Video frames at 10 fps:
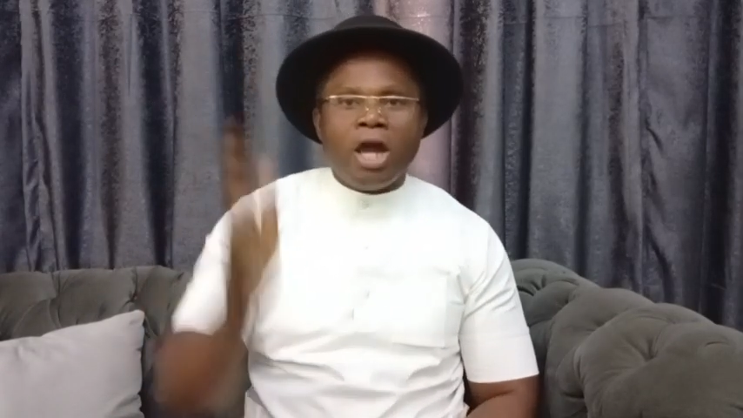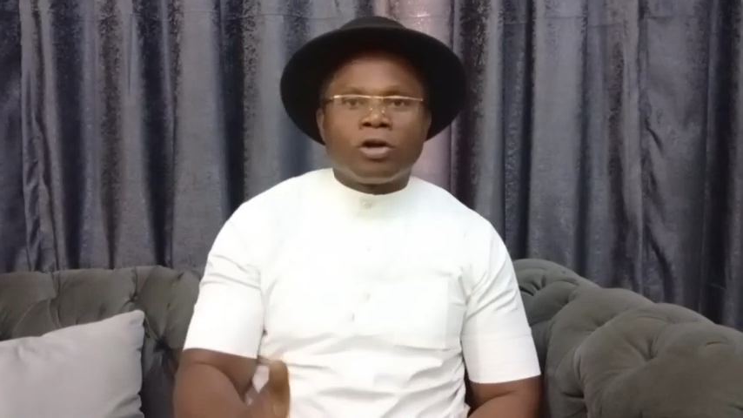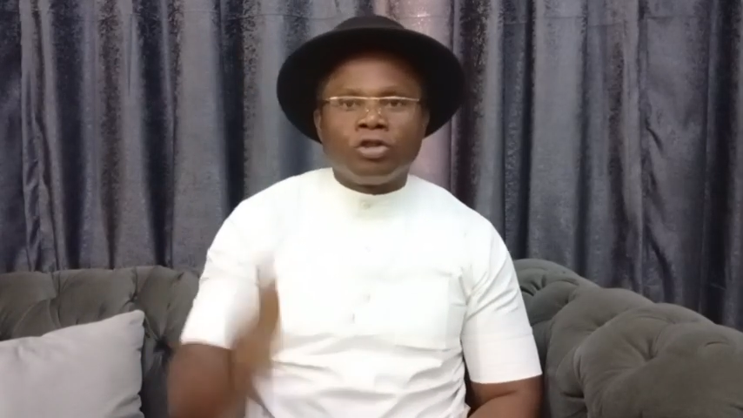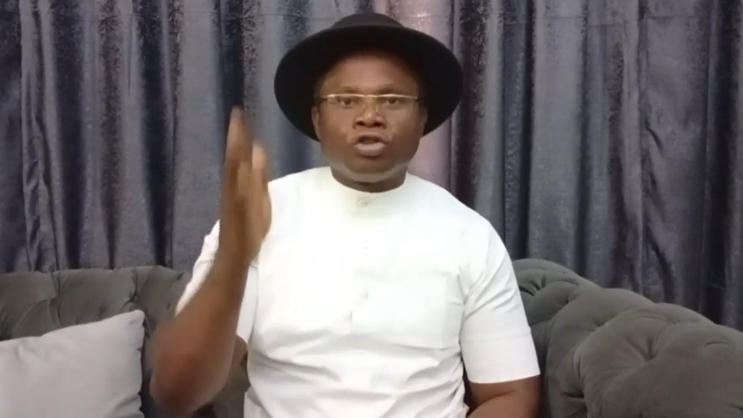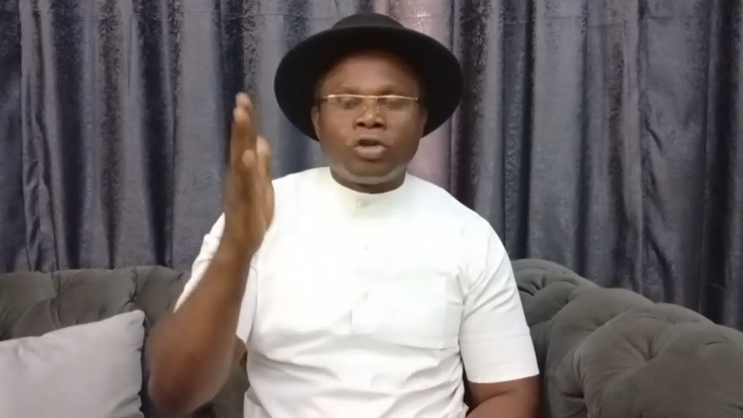
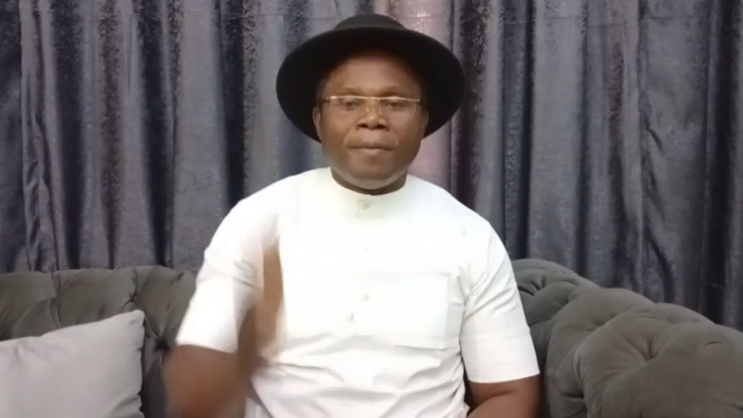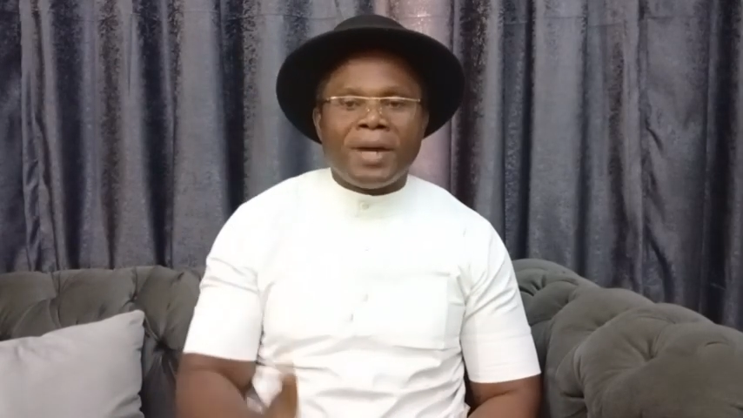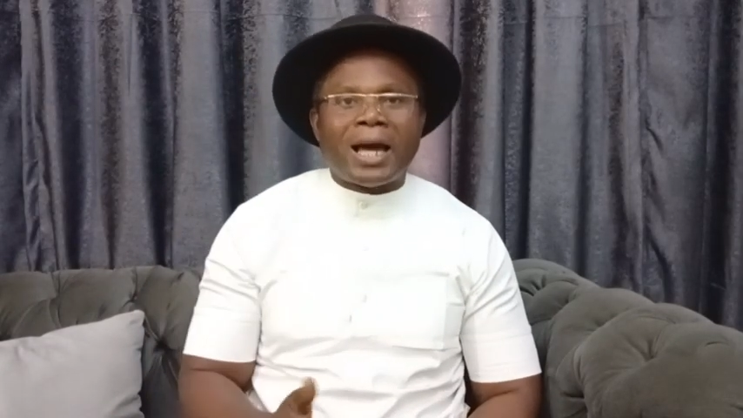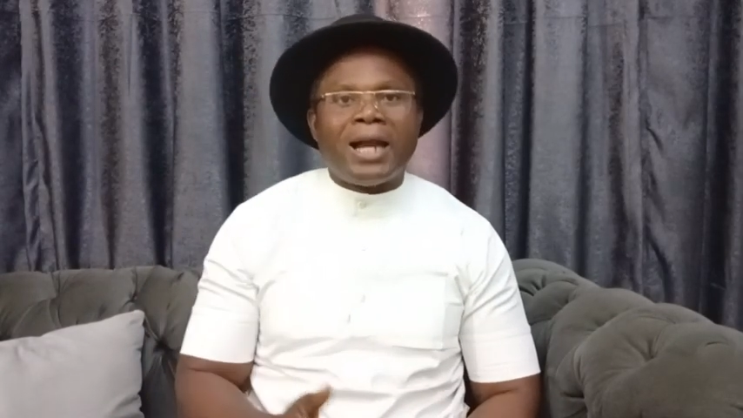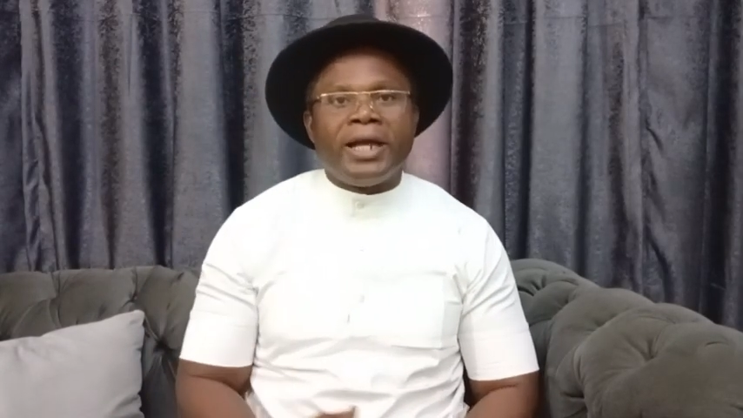Aaron
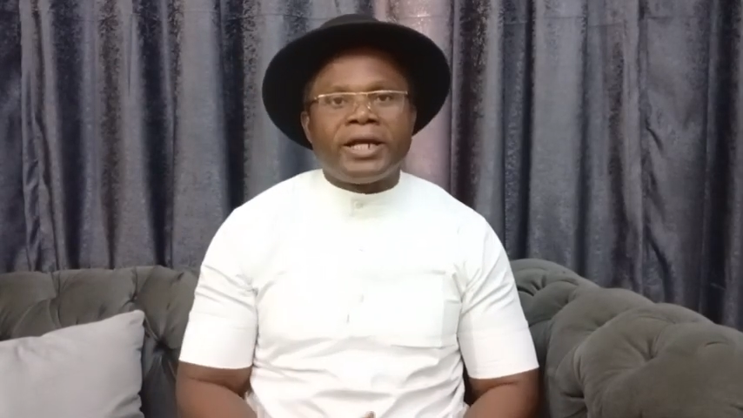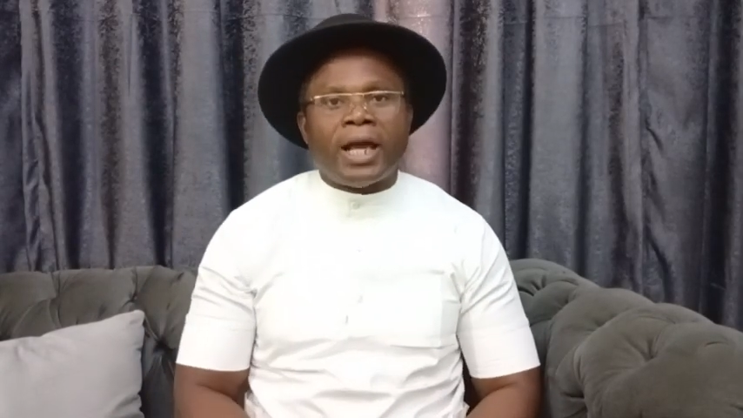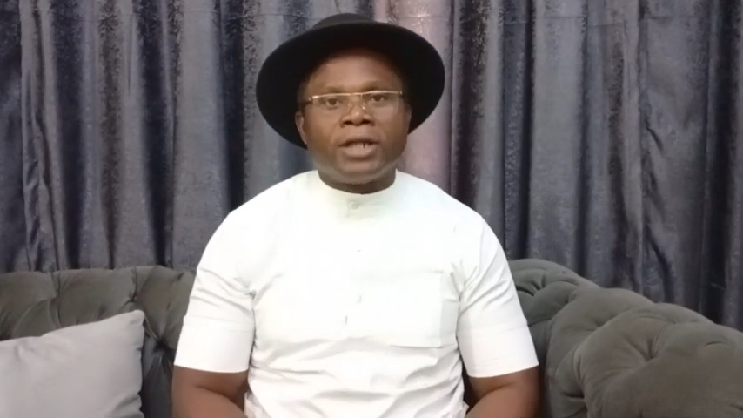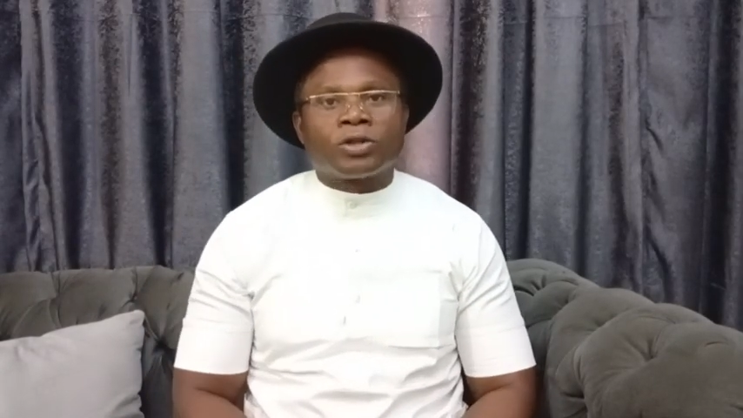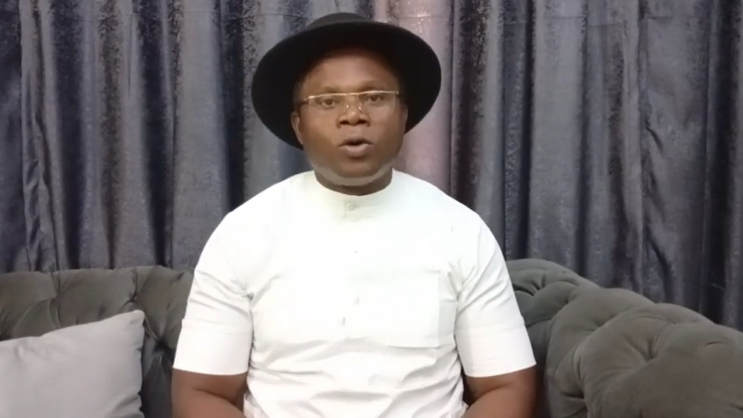
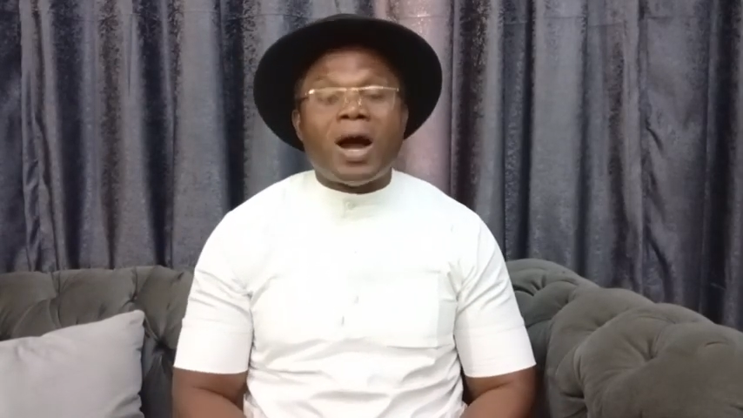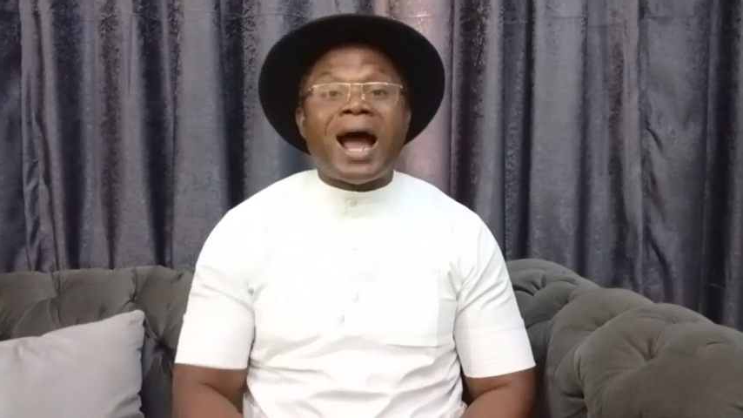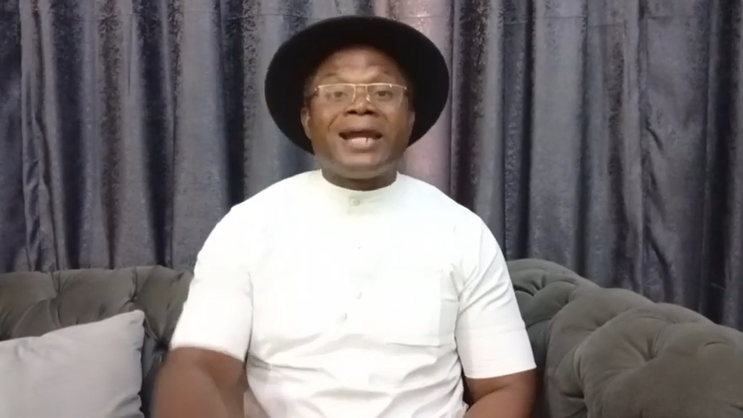Chukwemeka-led ESCO,